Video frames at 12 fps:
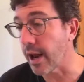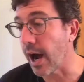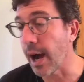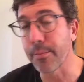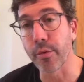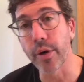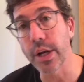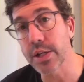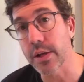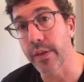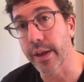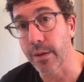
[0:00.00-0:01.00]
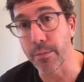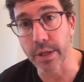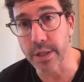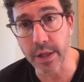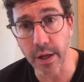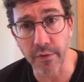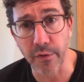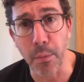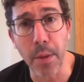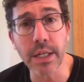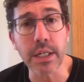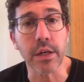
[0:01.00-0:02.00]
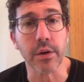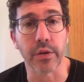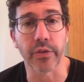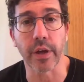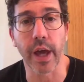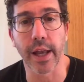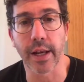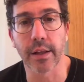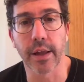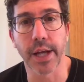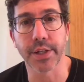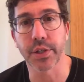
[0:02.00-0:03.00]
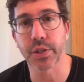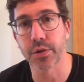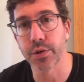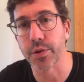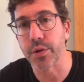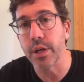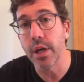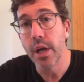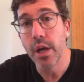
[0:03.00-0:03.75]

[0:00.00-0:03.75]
operation that had been done for many years in gynecologic surgery